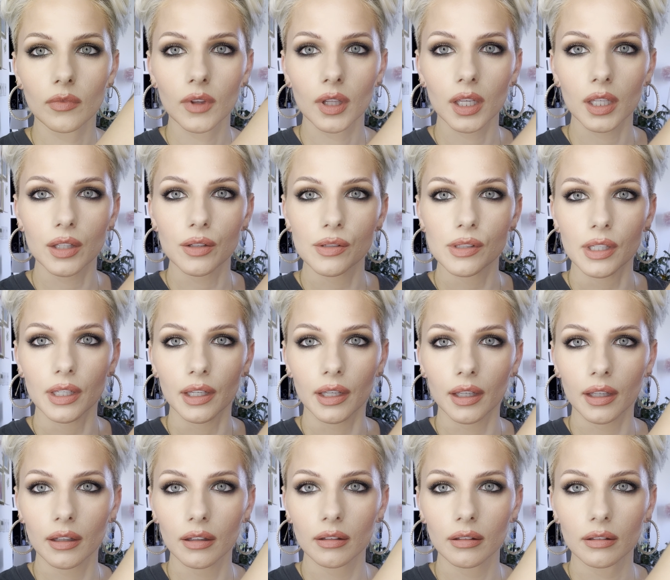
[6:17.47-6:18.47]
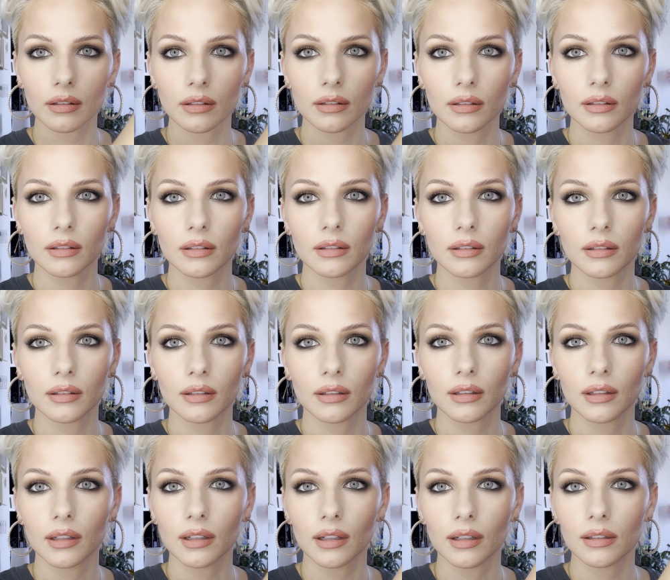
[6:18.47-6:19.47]
can you see?
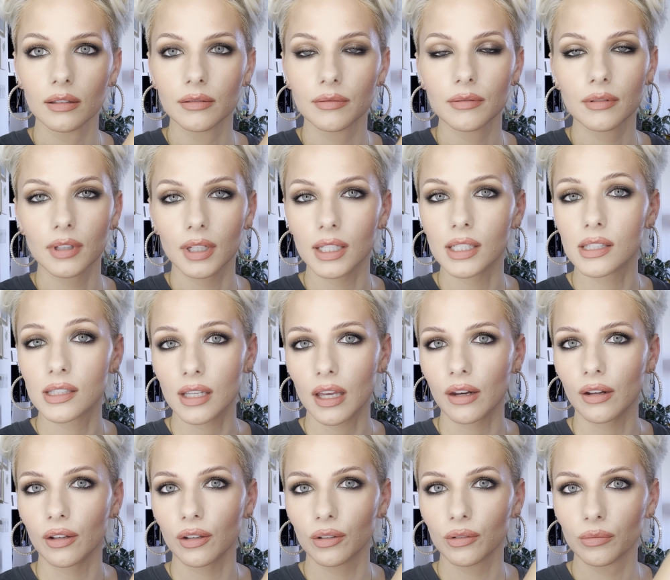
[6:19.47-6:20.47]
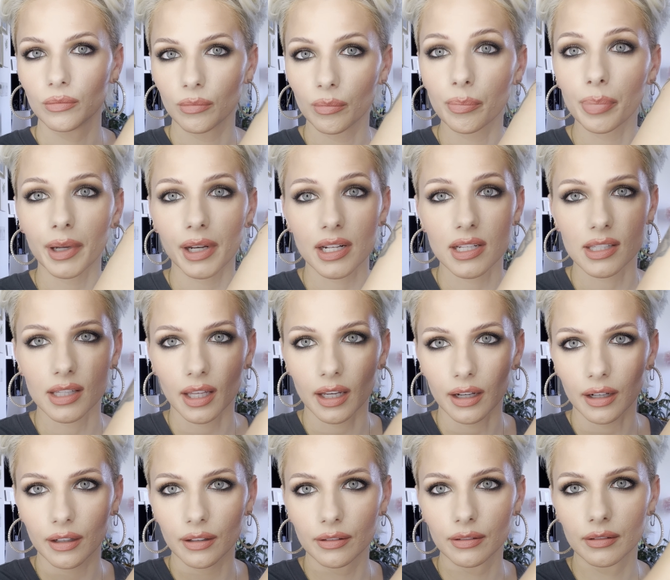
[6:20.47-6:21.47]
It's subtle, but it's
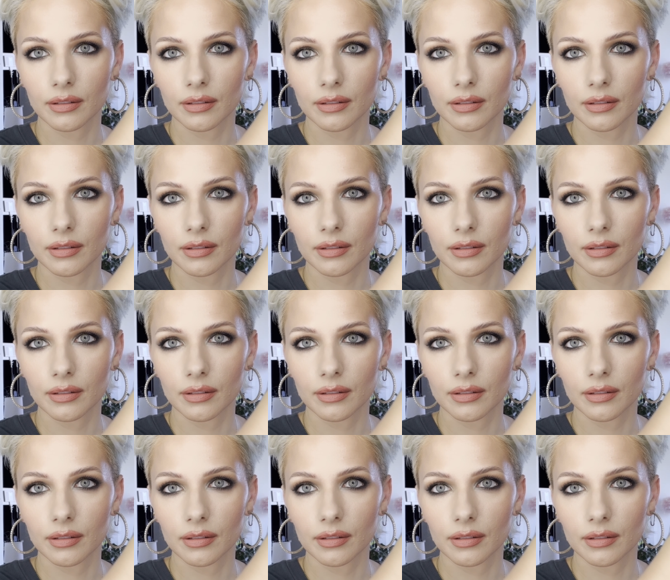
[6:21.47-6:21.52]
there.